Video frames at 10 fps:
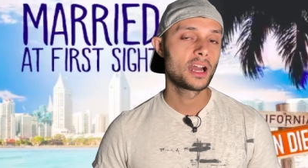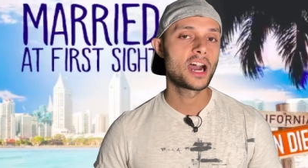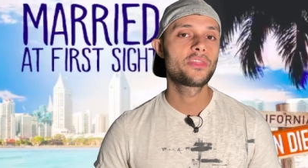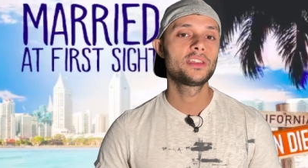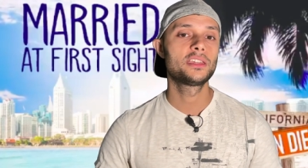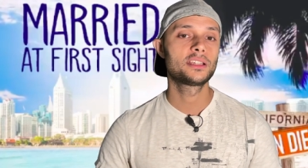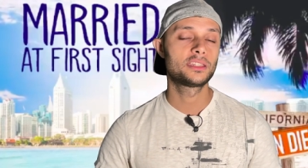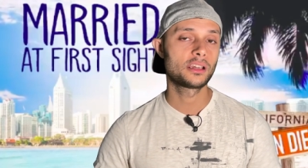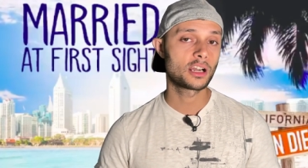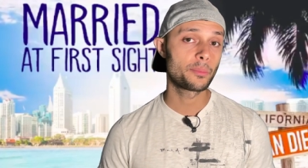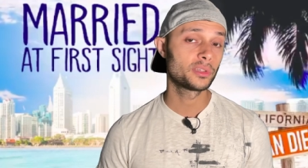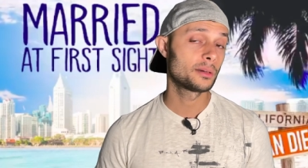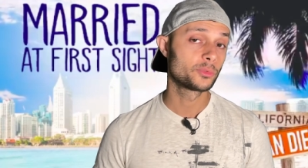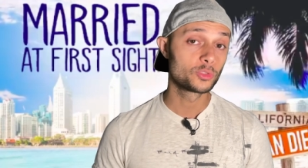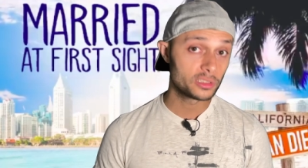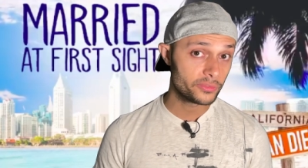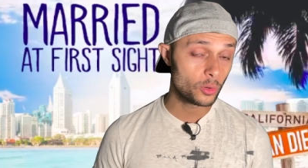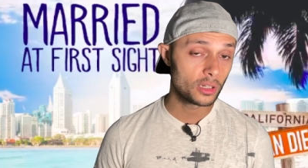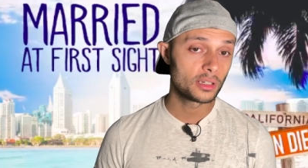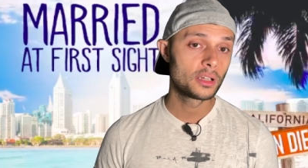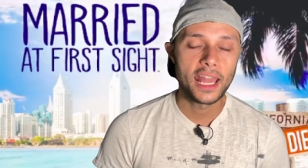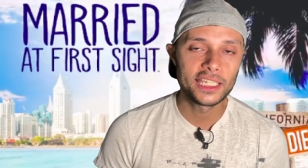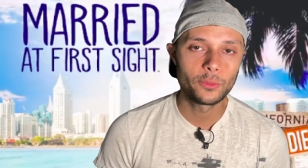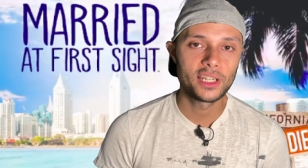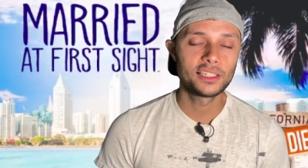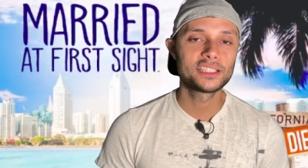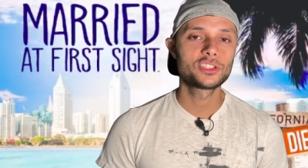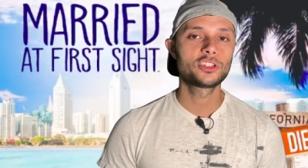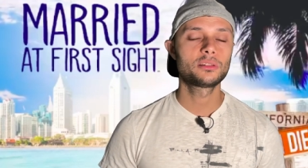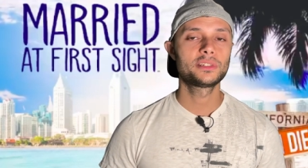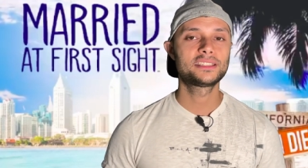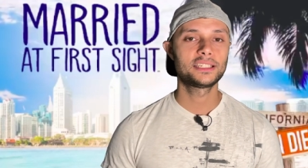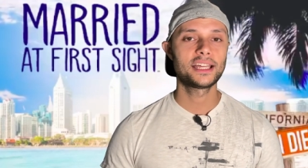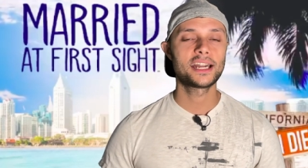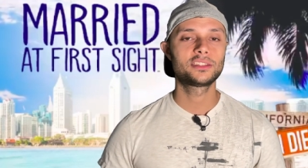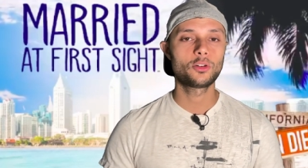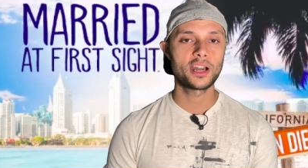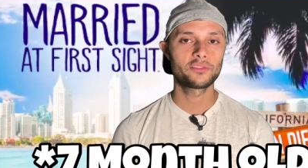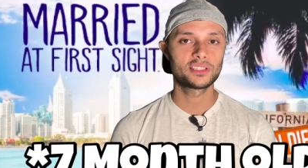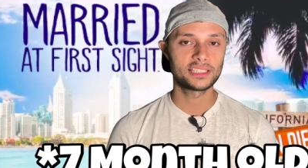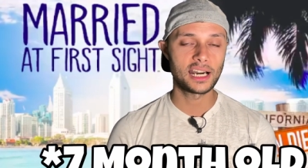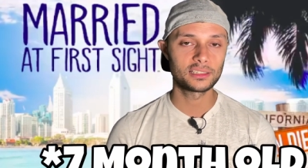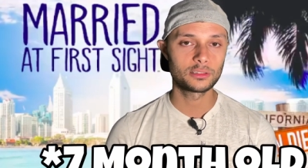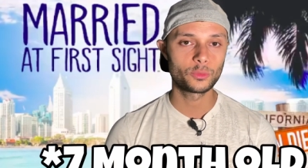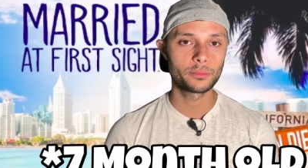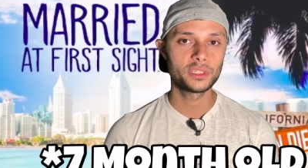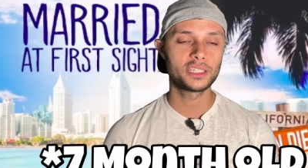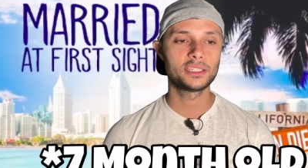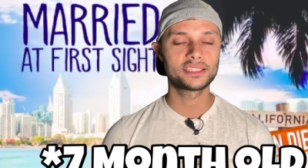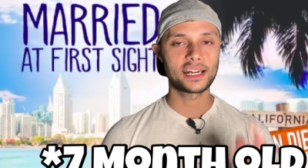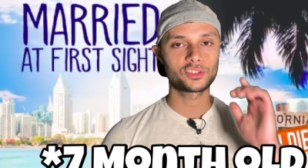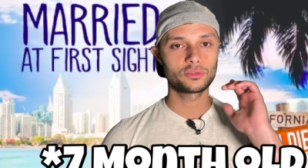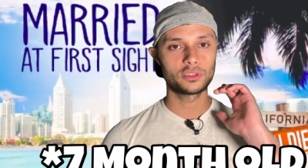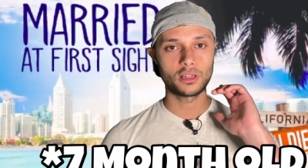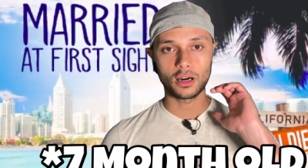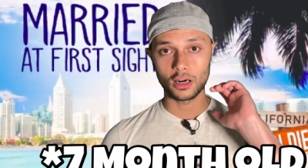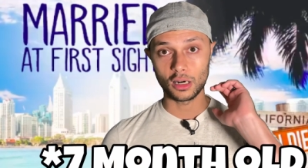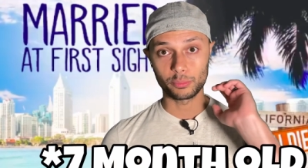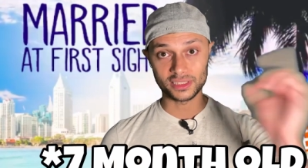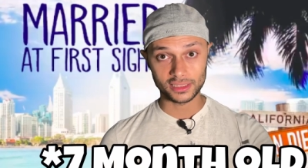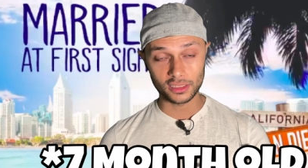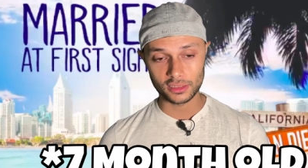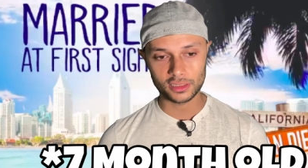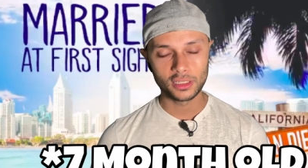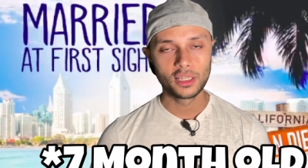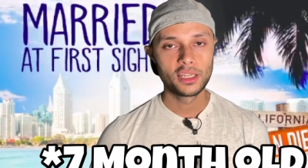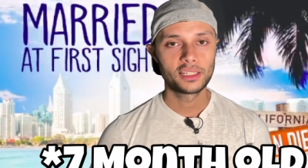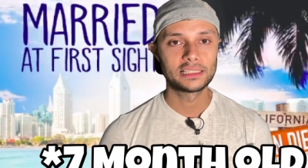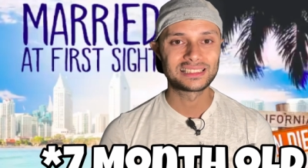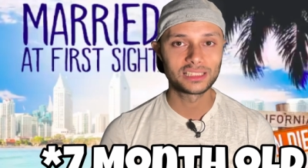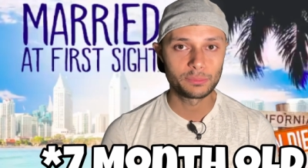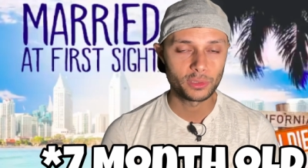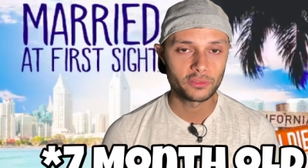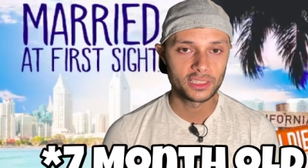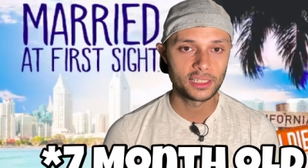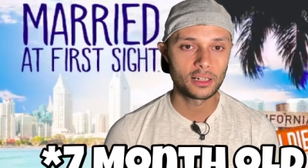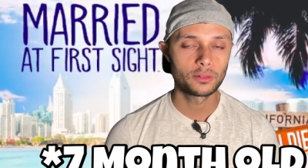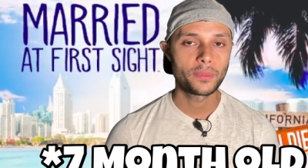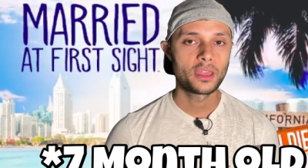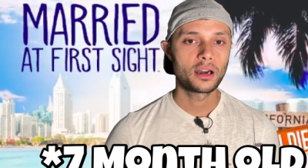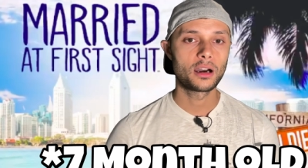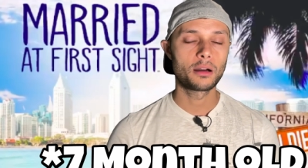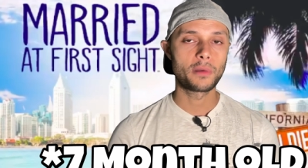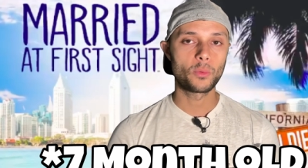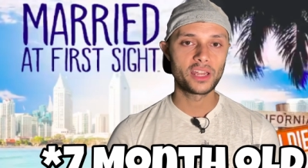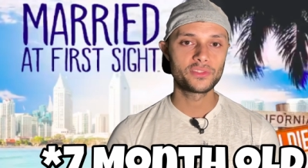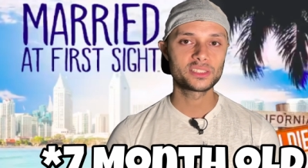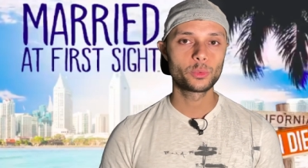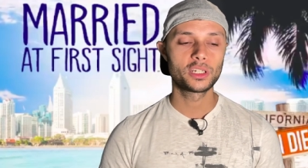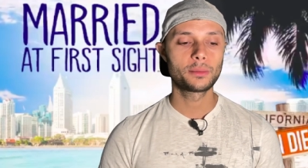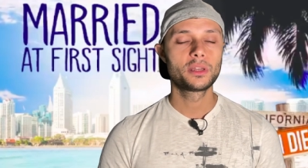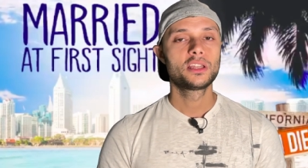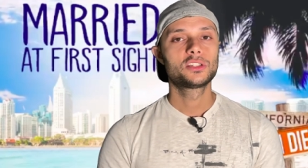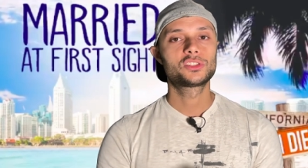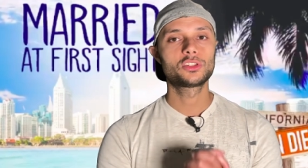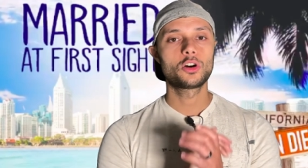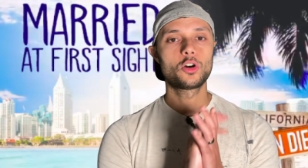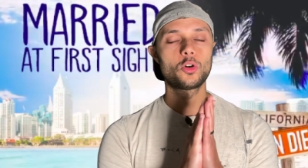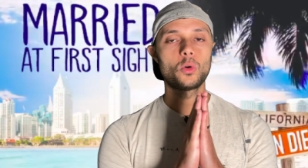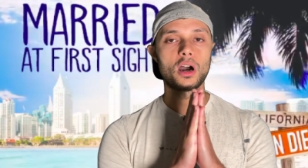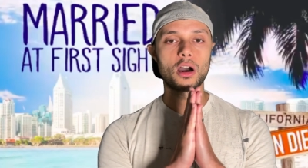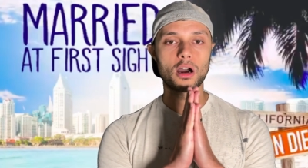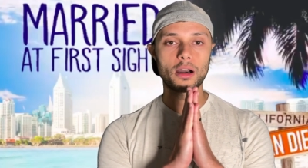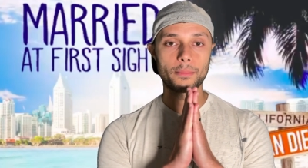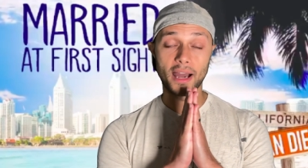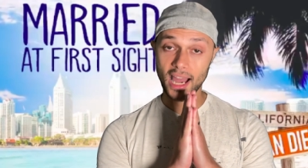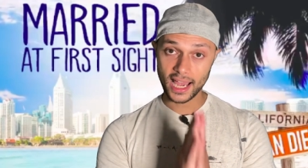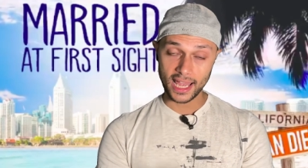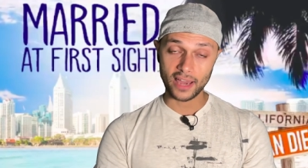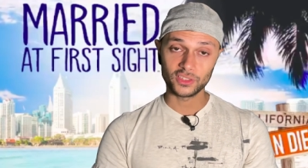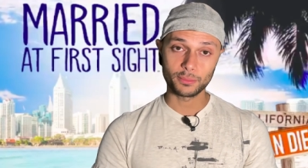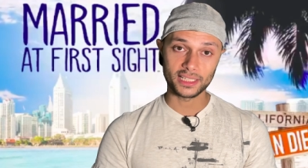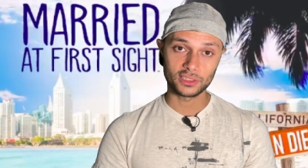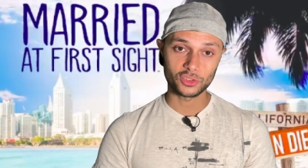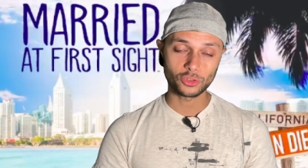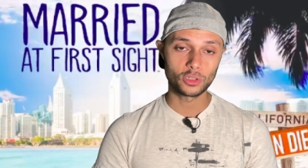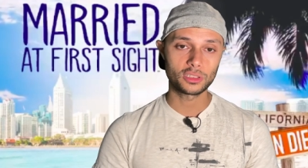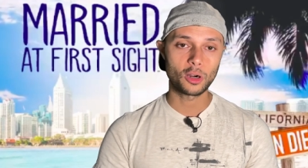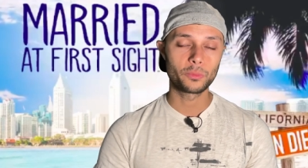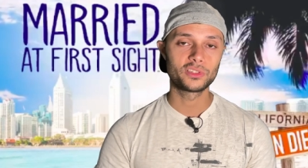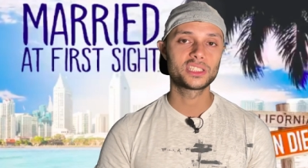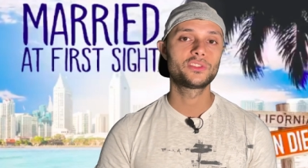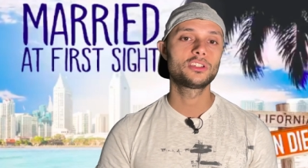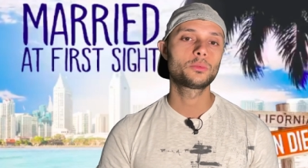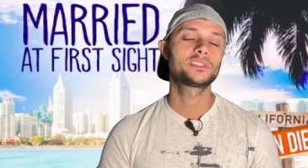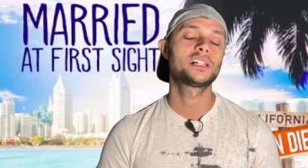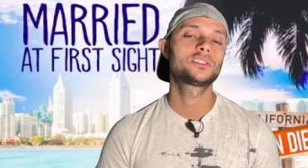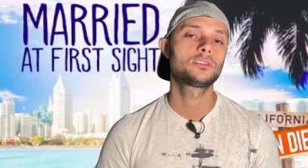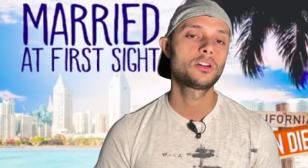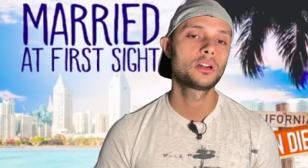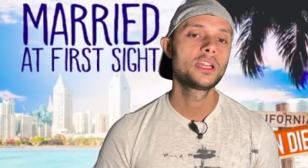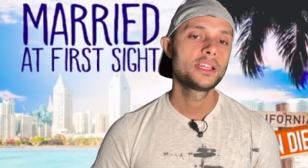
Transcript: I think they're a couple I'm rooting for. Anyway, ladies and gentlemen, today I don't have the toddler with me. He's actually upstairs. He's sleeping right now. My wife is with him. So I have to make this short. Hopefully this video was not too long.